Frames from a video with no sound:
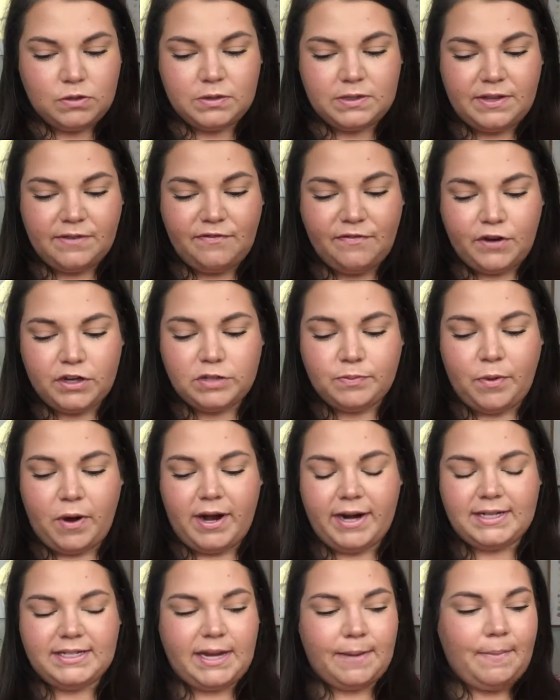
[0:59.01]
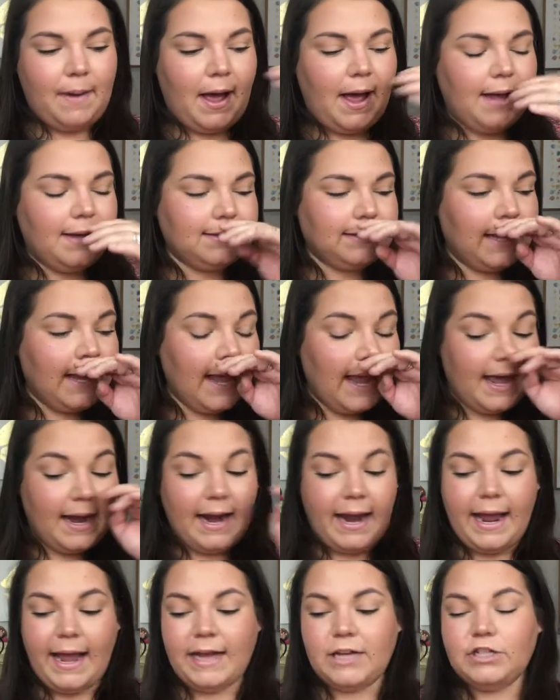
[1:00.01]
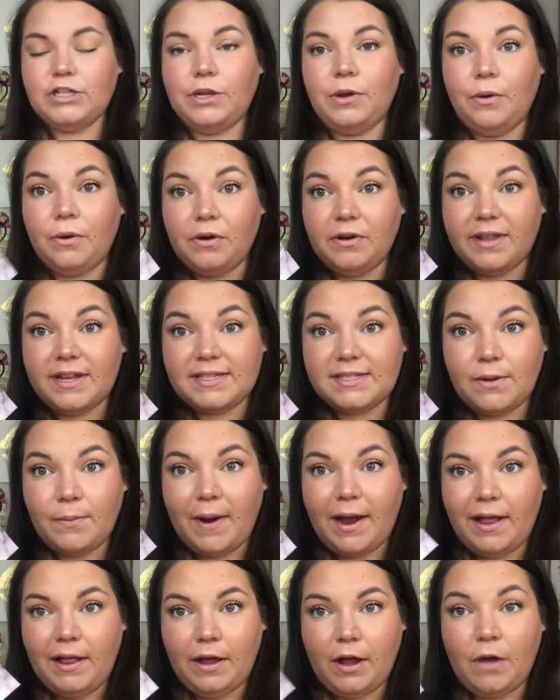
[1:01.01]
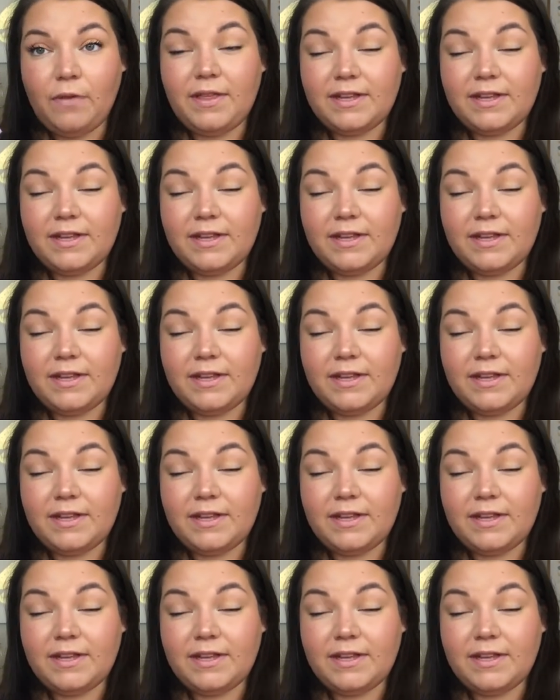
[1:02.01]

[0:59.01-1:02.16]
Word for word: was the first product I bought, and I actually ordered this a while ago.